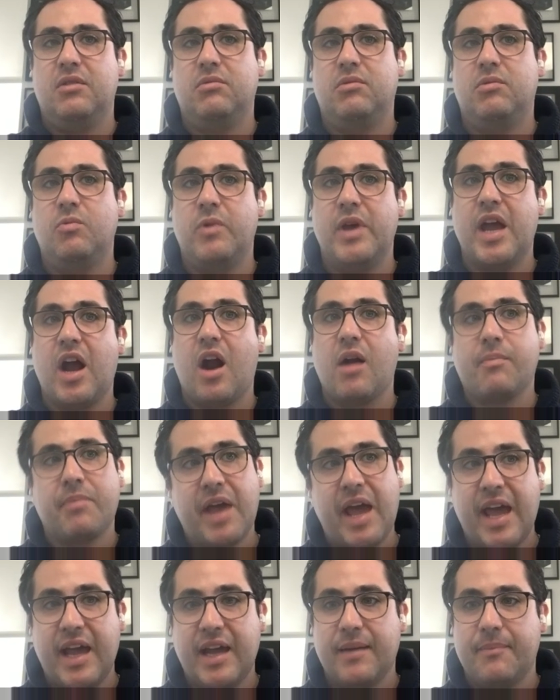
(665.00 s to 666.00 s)
We are
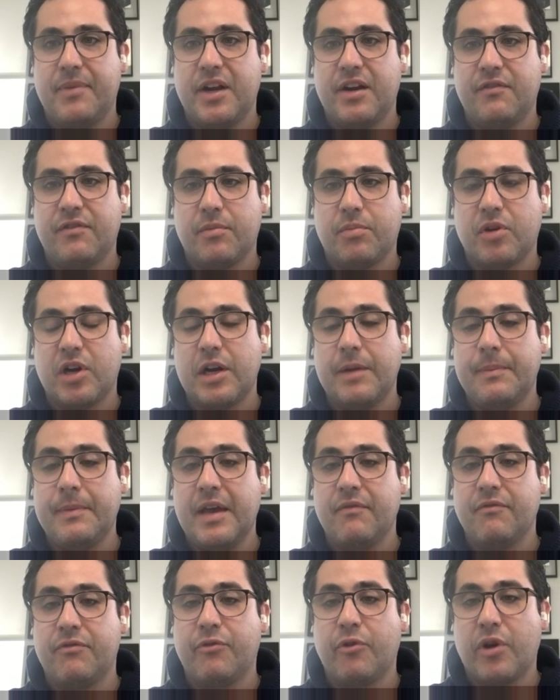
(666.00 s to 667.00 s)
paying a bit of a
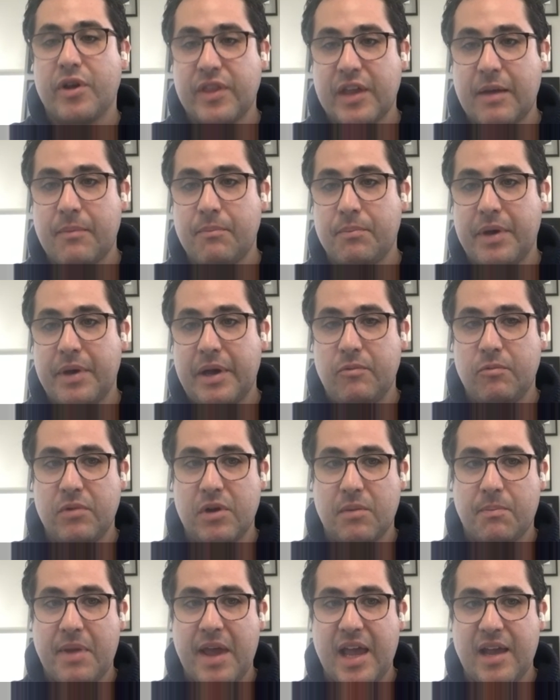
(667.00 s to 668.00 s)
premium for them, but we're
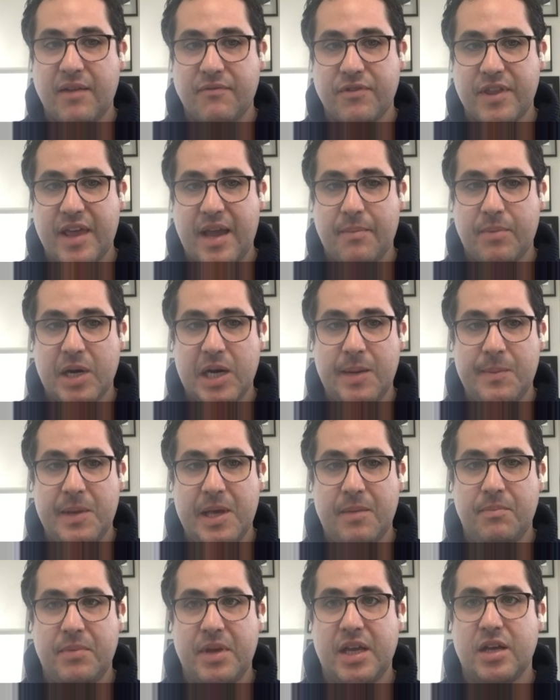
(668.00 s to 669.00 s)
paying for that
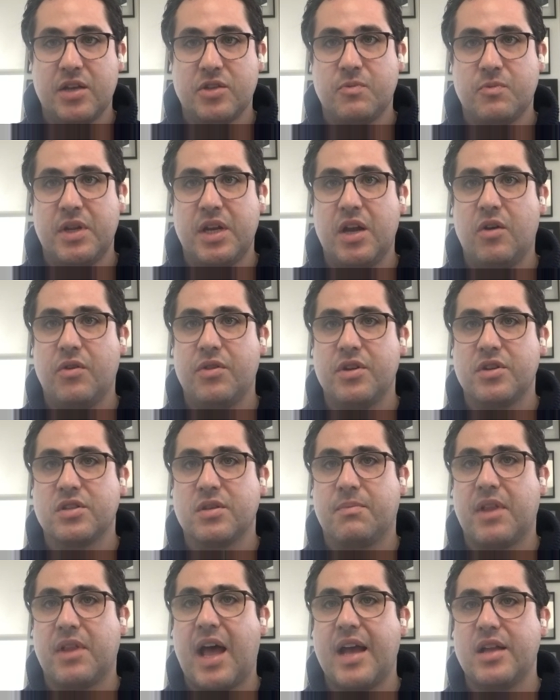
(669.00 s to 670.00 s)
premium because we know their
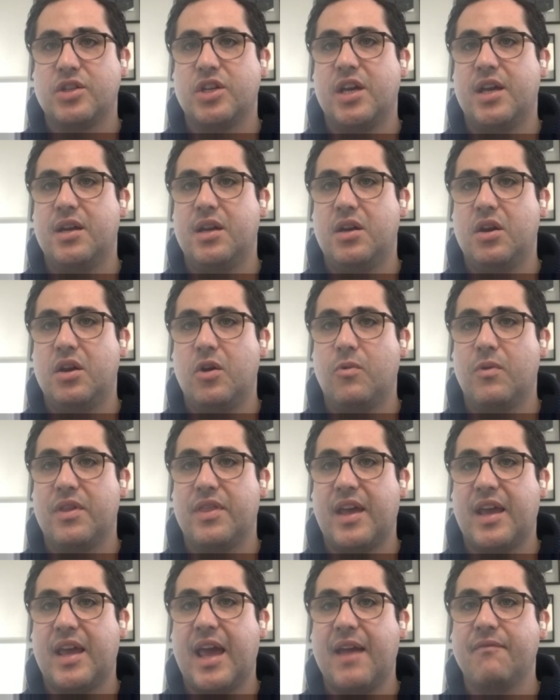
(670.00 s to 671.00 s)
supply chain and know where
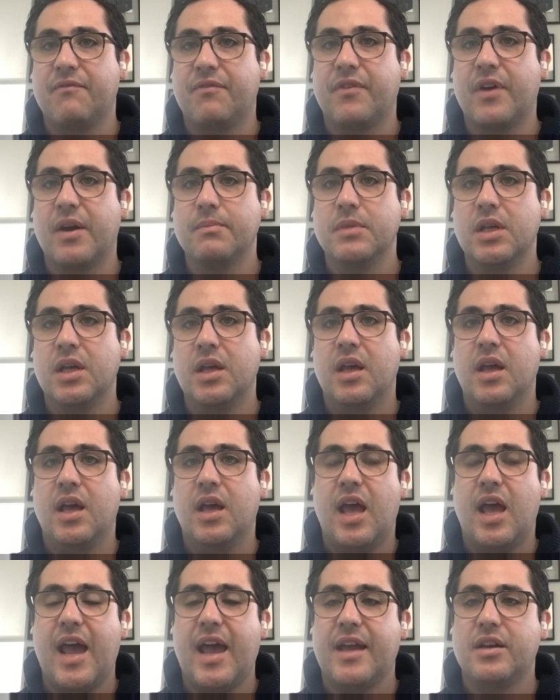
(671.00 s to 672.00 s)
they came from,
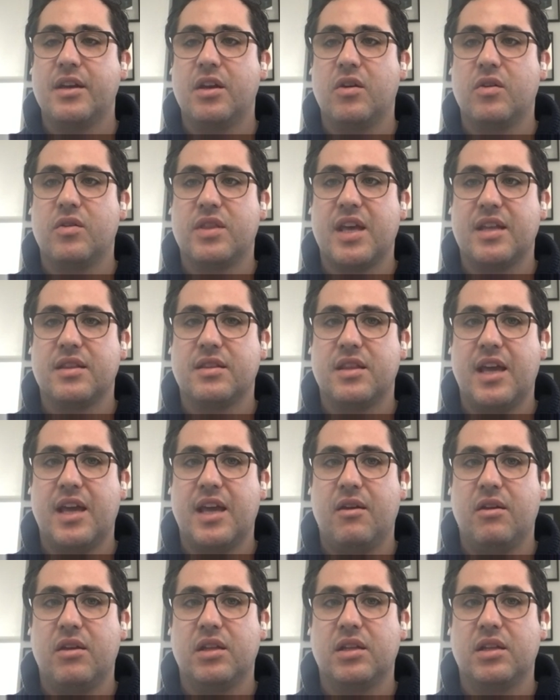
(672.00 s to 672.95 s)
and know that they